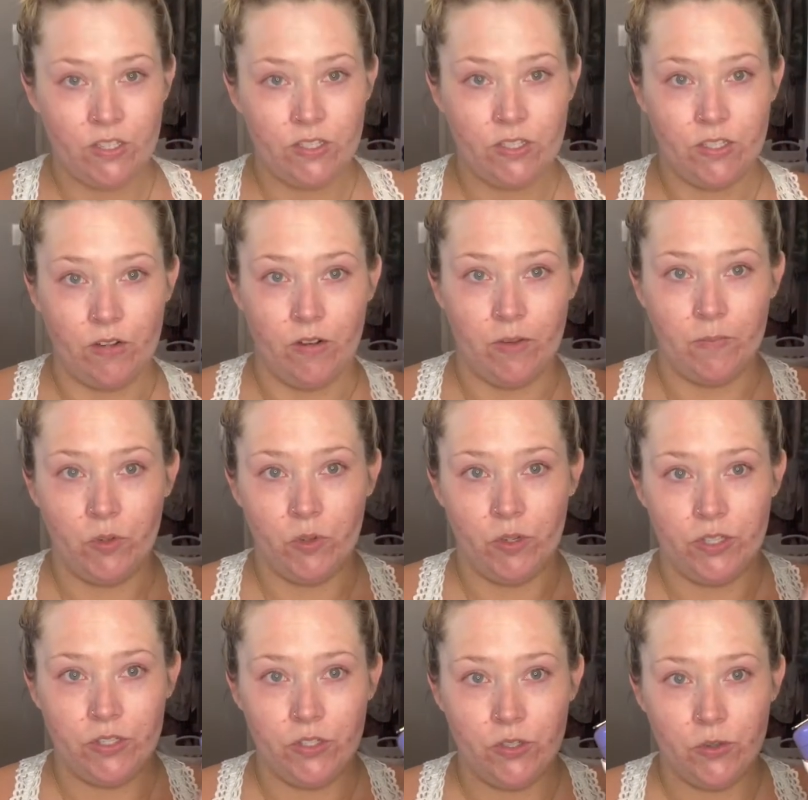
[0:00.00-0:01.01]
So I'm
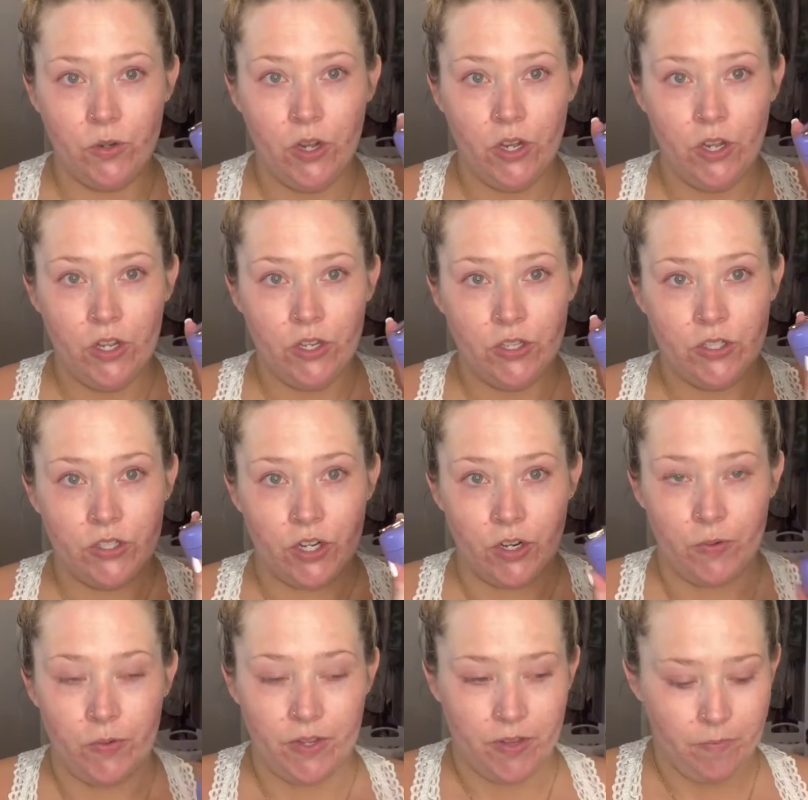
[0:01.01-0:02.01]
going to
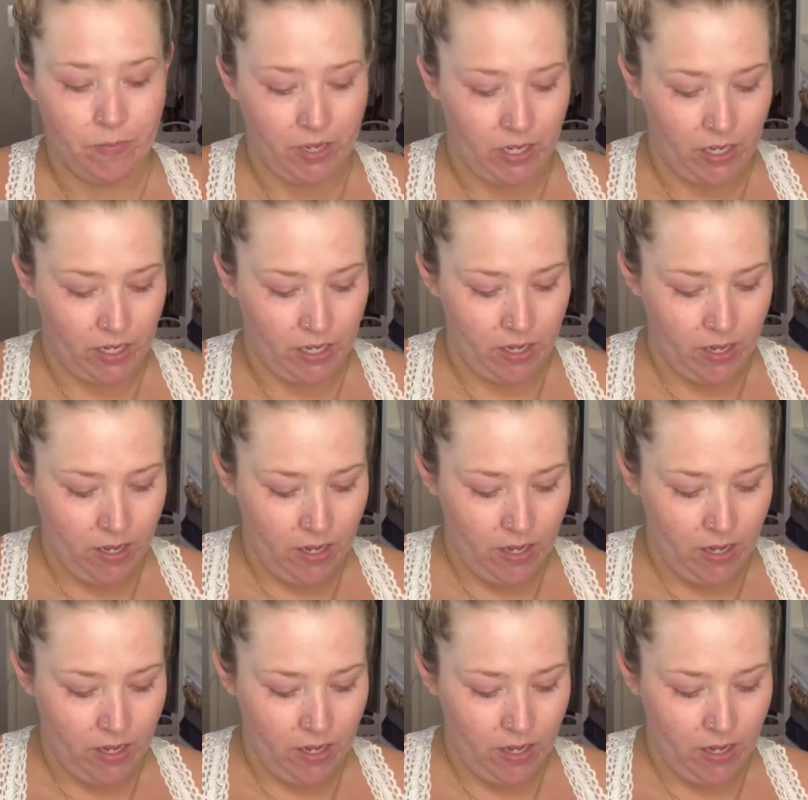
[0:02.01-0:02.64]
start with my